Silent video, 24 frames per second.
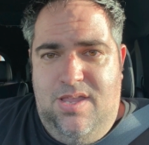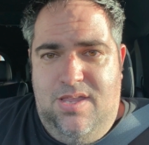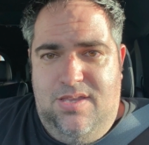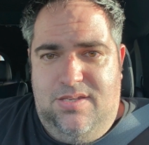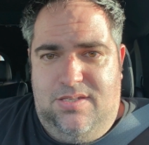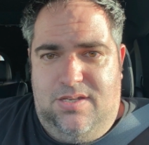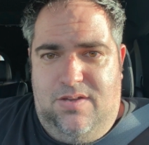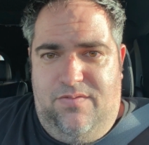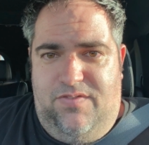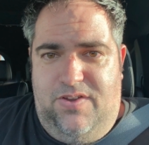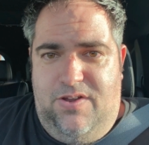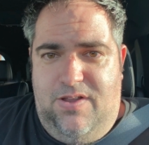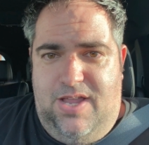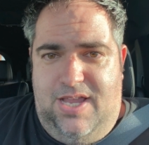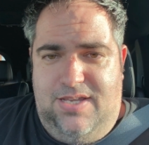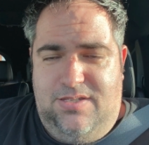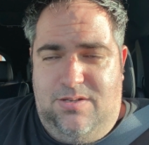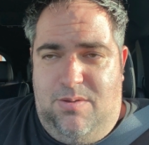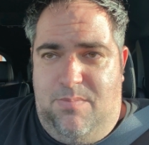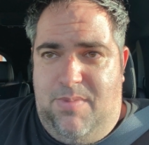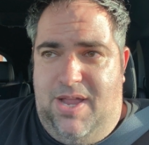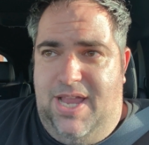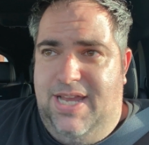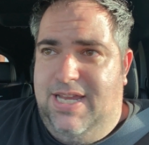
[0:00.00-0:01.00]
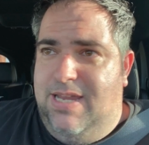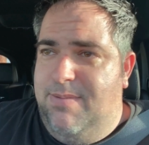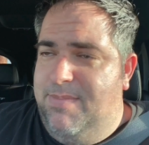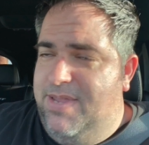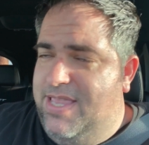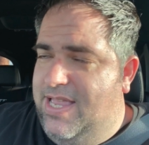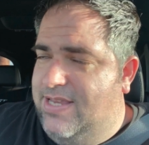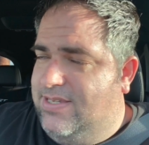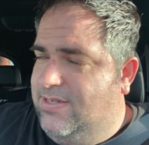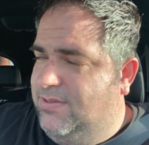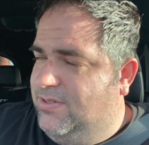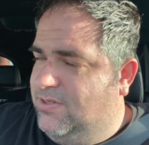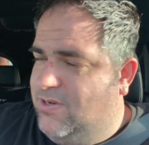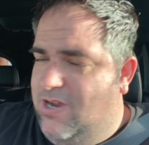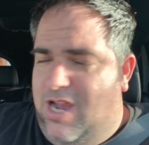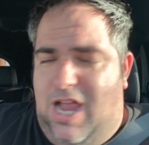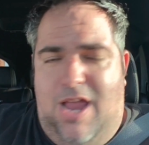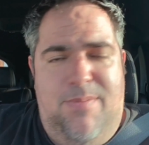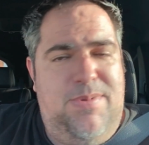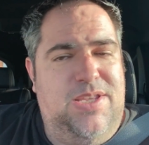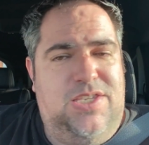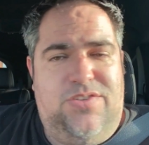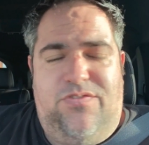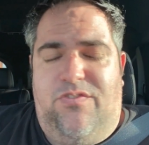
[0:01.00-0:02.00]
So if you guys don't mind, give me that
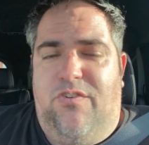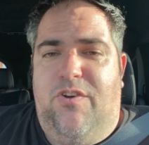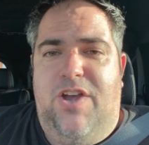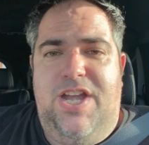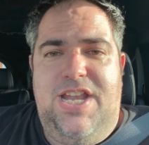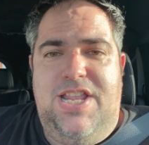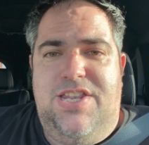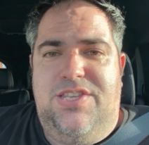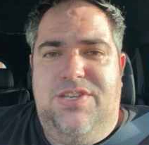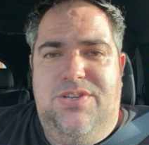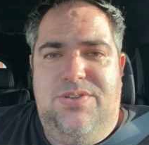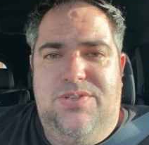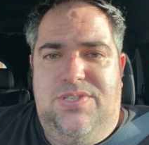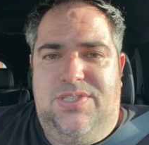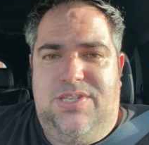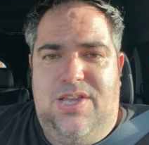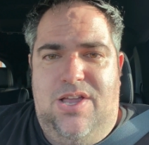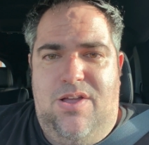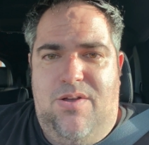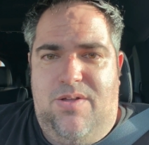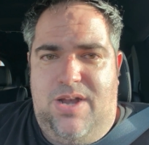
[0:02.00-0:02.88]
subscribe. It's free to do so.